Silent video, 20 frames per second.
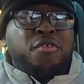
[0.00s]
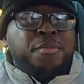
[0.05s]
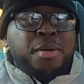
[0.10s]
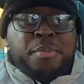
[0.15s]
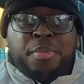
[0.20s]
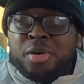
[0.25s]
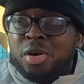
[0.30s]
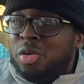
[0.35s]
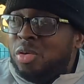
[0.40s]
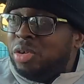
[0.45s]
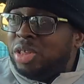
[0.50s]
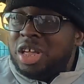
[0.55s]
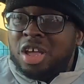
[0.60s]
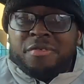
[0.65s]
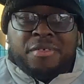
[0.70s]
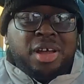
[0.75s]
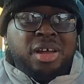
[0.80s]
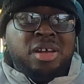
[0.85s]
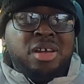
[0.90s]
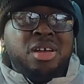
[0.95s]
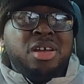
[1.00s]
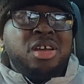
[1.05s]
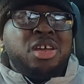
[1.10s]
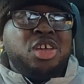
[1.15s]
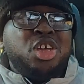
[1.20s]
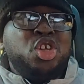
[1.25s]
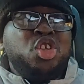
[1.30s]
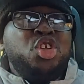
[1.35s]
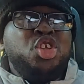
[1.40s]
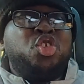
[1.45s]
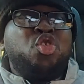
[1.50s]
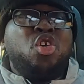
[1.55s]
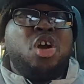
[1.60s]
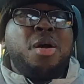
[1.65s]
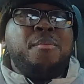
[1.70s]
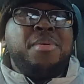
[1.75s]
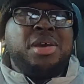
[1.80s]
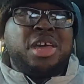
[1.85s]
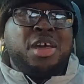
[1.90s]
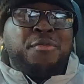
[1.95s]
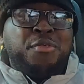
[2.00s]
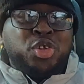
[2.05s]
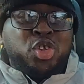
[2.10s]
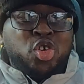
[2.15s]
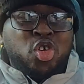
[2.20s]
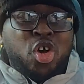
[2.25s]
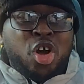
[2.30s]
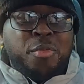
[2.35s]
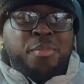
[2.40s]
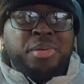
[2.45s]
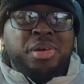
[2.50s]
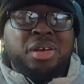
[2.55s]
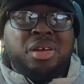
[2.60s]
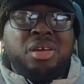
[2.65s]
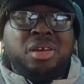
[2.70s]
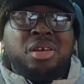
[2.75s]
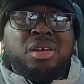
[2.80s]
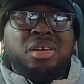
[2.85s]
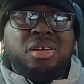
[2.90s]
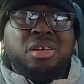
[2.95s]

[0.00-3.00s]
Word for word: of paper or whatever, you need to go and make a photocopy.